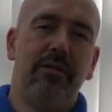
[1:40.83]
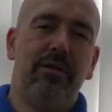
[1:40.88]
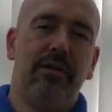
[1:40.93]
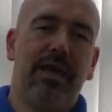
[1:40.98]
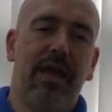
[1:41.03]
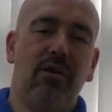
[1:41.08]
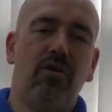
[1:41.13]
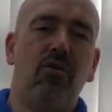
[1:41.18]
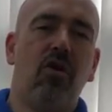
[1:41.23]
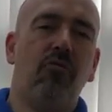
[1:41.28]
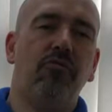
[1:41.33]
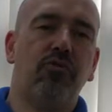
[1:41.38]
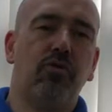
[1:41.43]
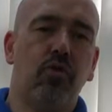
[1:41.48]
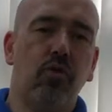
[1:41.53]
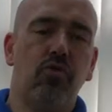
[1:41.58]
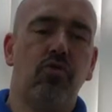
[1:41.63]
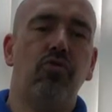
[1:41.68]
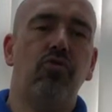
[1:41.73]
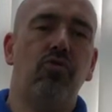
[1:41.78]
Kennel cough
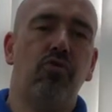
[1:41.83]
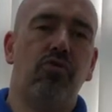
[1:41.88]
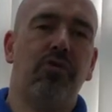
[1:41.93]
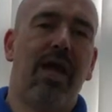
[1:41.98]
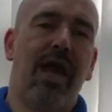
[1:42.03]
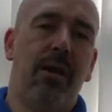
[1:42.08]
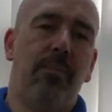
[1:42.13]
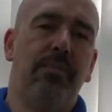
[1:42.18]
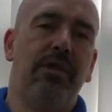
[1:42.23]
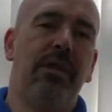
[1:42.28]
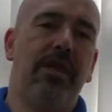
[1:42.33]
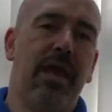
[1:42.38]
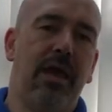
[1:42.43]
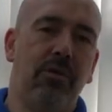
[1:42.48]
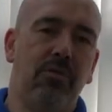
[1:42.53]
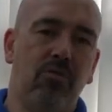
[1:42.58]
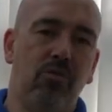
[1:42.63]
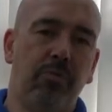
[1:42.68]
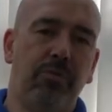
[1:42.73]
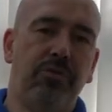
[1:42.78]
doesn't just happen in
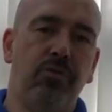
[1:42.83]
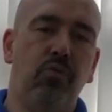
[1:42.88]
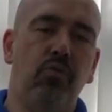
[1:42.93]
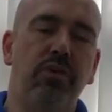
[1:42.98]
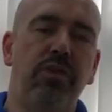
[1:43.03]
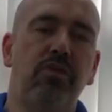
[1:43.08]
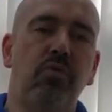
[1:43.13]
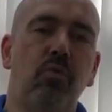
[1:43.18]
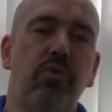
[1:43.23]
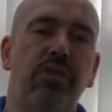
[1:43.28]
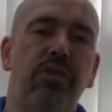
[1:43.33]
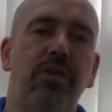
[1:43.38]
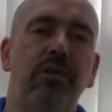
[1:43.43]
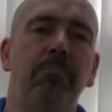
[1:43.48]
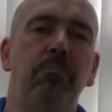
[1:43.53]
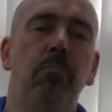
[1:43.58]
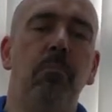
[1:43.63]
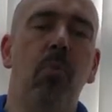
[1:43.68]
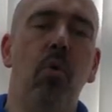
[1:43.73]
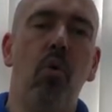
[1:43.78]
kennels, but the reason we see
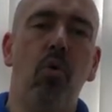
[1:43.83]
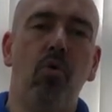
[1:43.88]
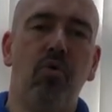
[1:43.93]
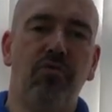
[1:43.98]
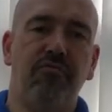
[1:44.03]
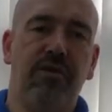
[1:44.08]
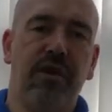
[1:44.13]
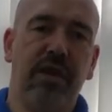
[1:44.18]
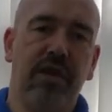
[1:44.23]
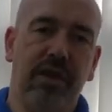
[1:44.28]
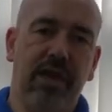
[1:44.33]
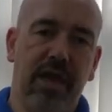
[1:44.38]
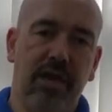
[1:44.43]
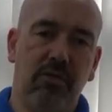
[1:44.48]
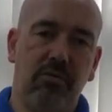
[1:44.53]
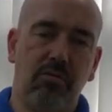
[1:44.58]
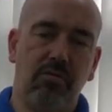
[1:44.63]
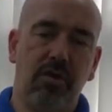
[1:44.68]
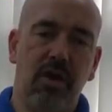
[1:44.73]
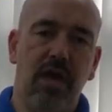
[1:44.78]
more of it in
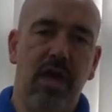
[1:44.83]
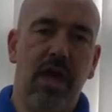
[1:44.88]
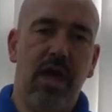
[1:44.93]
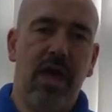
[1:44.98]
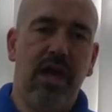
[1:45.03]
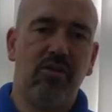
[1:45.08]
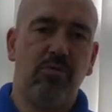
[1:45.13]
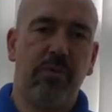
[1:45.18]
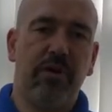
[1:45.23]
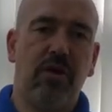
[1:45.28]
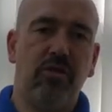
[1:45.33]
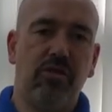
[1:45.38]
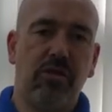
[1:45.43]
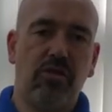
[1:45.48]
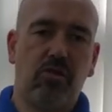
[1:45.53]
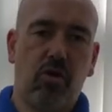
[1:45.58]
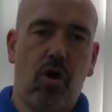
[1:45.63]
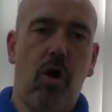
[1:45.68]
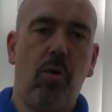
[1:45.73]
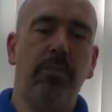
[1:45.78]
kennels is because
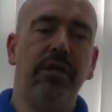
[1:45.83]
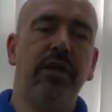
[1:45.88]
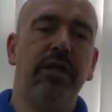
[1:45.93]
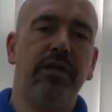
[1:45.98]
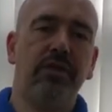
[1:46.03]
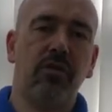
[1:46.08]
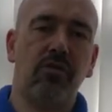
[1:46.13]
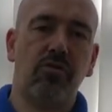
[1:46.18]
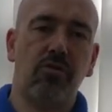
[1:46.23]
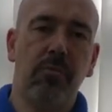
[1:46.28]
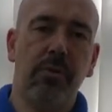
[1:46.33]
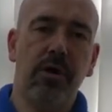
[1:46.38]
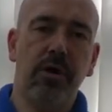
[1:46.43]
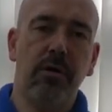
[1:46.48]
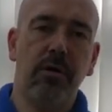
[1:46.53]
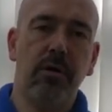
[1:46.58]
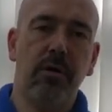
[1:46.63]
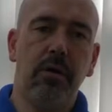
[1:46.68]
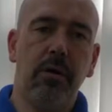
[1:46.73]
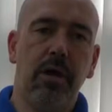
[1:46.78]
it's commonly in the summer,
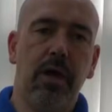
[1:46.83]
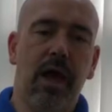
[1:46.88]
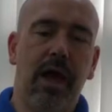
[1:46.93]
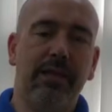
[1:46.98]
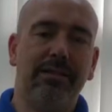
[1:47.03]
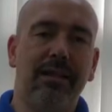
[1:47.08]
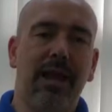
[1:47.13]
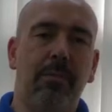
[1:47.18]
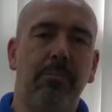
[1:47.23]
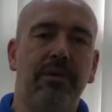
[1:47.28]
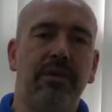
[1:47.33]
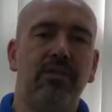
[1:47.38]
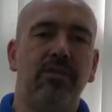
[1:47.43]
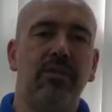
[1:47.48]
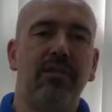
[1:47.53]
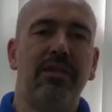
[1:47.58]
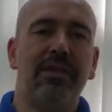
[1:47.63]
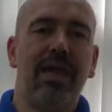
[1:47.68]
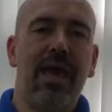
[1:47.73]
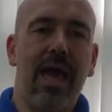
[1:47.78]
and that means
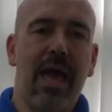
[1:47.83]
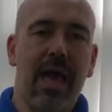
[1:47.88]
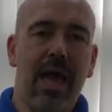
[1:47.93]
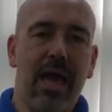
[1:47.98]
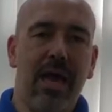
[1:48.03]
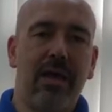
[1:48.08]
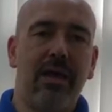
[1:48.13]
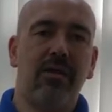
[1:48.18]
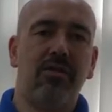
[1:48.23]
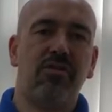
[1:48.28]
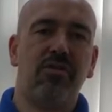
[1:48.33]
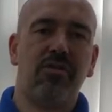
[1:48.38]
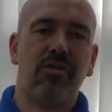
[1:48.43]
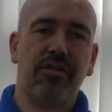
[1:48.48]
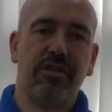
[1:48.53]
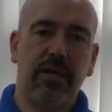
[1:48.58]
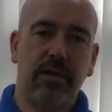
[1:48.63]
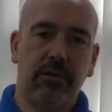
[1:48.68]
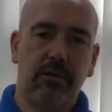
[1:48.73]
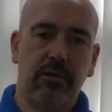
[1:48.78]
that the air is
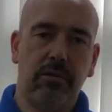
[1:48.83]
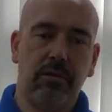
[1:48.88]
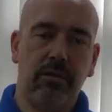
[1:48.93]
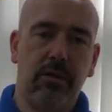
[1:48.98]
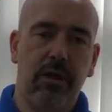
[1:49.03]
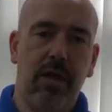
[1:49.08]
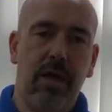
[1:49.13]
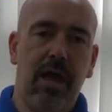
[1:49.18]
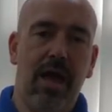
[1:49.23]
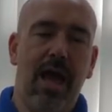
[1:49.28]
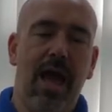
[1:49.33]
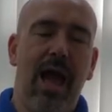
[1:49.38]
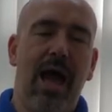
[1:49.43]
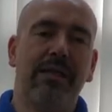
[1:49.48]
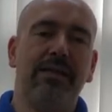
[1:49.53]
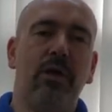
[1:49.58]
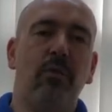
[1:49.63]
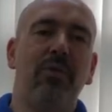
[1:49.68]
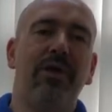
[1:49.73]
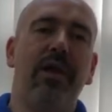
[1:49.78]
still.
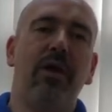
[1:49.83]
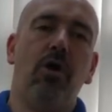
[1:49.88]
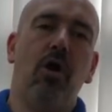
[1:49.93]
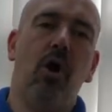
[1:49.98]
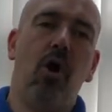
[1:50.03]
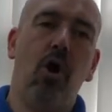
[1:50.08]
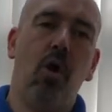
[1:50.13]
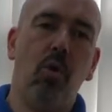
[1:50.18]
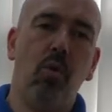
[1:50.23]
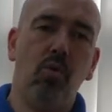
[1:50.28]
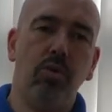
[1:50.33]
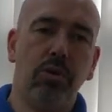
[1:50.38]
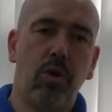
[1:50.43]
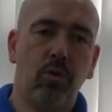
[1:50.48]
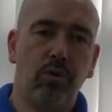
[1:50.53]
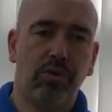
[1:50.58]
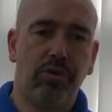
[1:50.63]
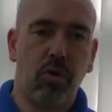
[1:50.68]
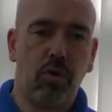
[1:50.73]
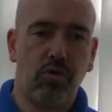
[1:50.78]
And then we get a whole
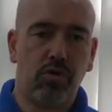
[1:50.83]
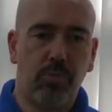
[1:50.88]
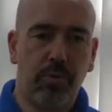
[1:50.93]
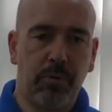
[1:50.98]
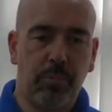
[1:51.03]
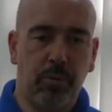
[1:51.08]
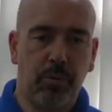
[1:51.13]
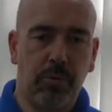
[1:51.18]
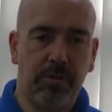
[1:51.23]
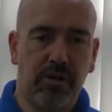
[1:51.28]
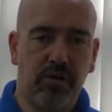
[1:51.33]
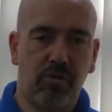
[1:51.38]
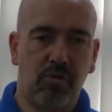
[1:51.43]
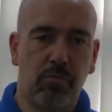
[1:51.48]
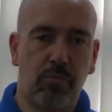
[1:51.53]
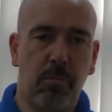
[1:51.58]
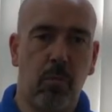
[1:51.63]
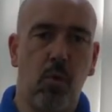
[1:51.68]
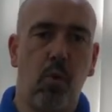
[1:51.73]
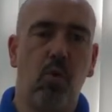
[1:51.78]
load of dogs and we put them in a
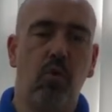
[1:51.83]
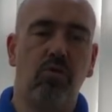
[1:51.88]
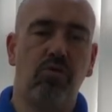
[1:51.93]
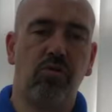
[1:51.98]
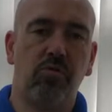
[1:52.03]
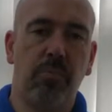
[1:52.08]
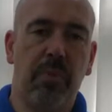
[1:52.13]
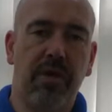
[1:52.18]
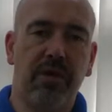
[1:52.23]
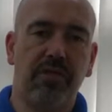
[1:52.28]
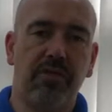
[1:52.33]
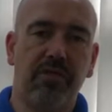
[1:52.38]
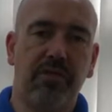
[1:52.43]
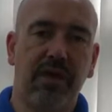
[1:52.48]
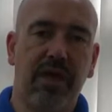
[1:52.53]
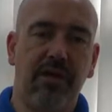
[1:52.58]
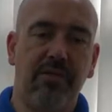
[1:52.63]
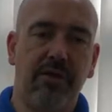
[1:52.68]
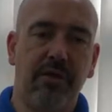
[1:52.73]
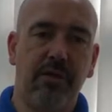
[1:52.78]
small space
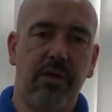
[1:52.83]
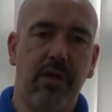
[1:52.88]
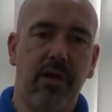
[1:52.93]
together.